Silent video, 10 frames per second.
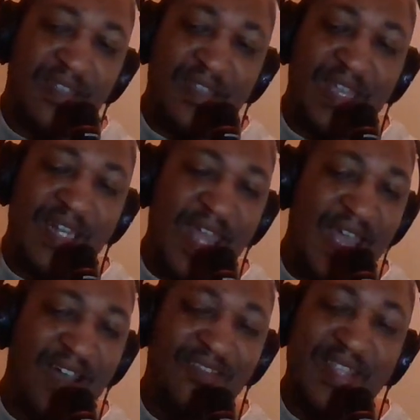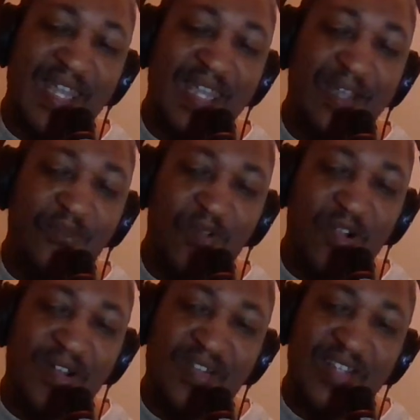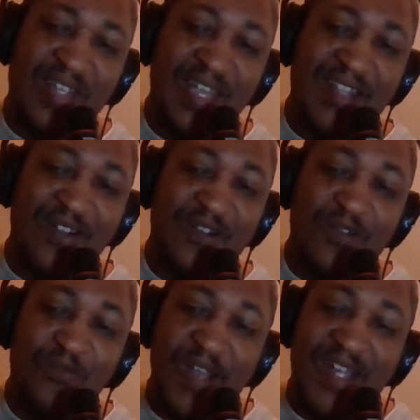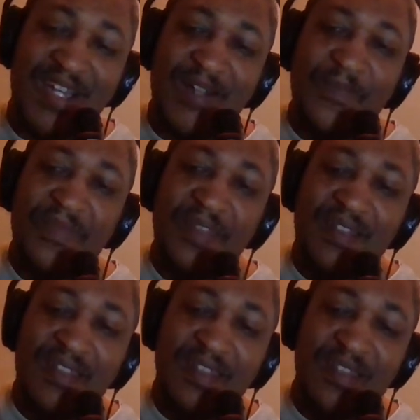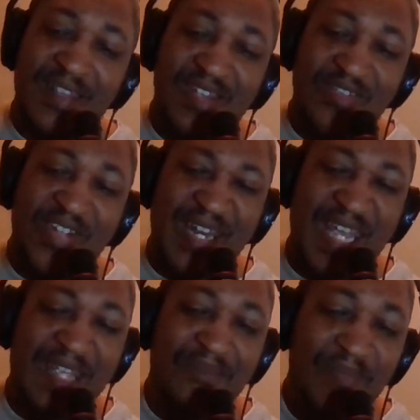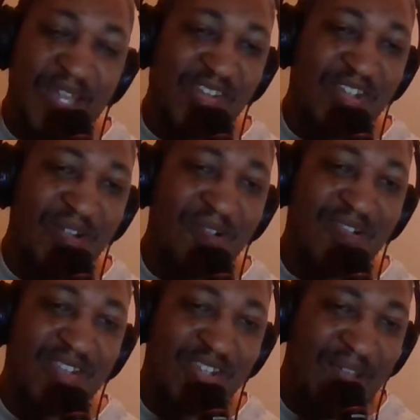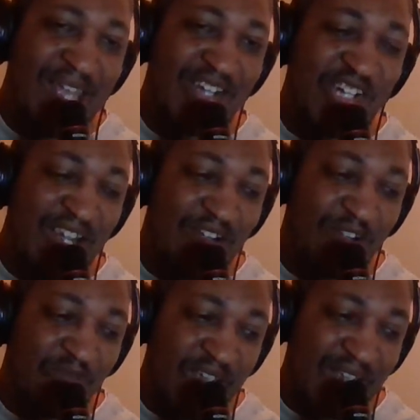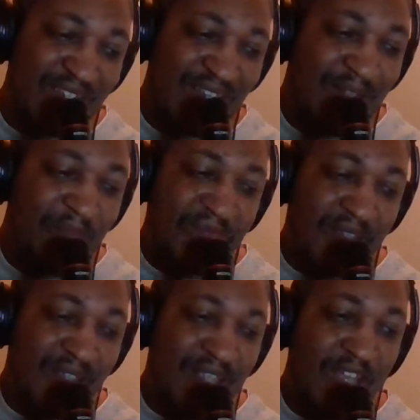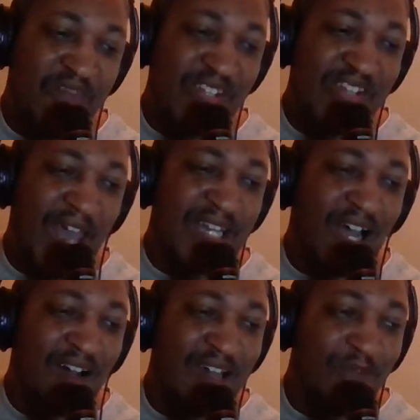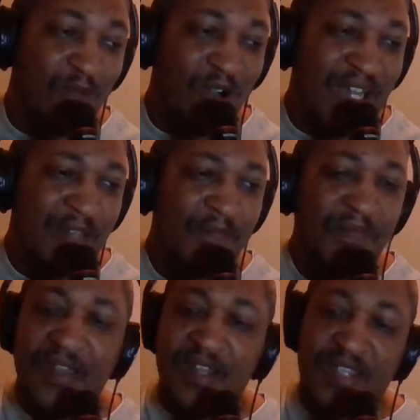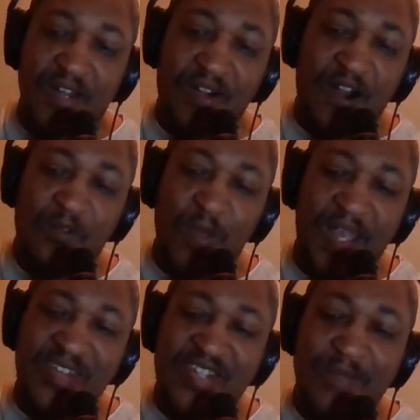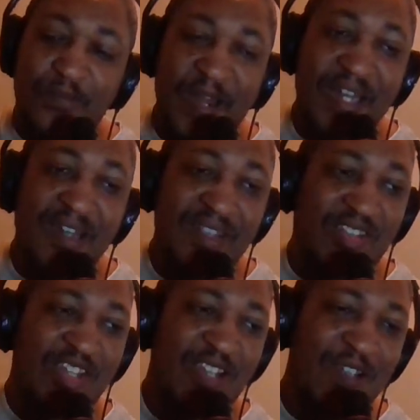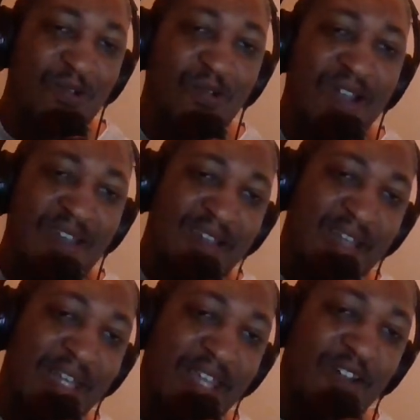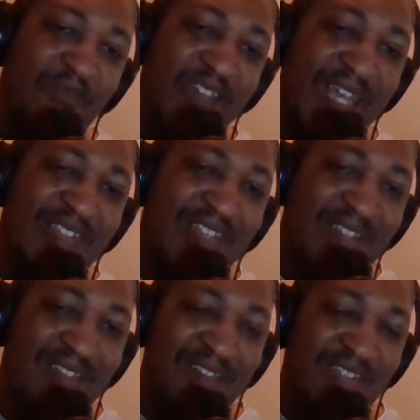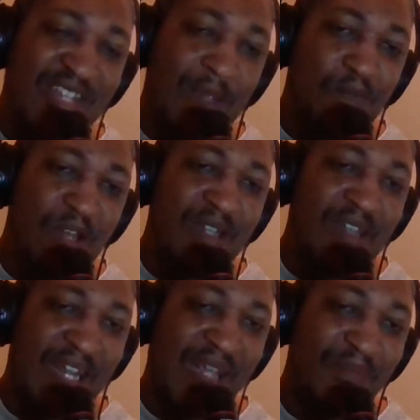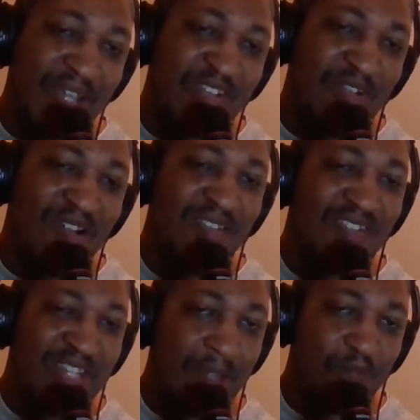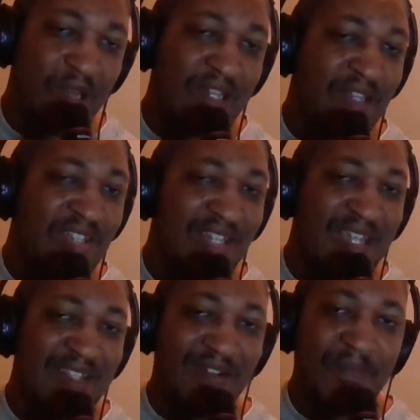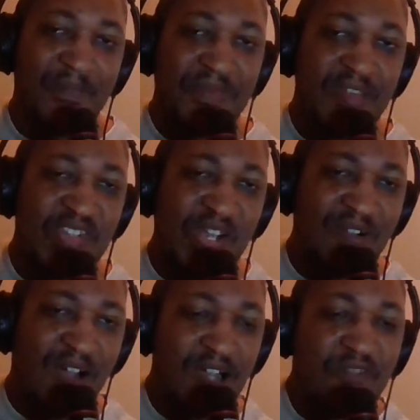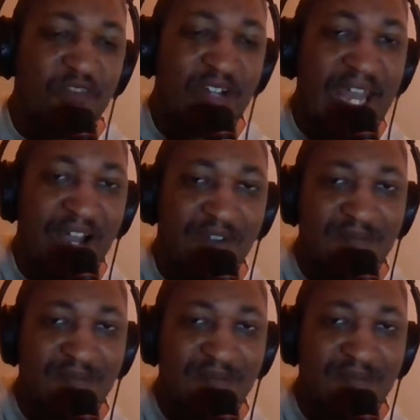and how they work together when there's not a mixer / interface. If it's not all in one, there are ways to bring the two, an interface separate and a mixer separate, together. So long for now.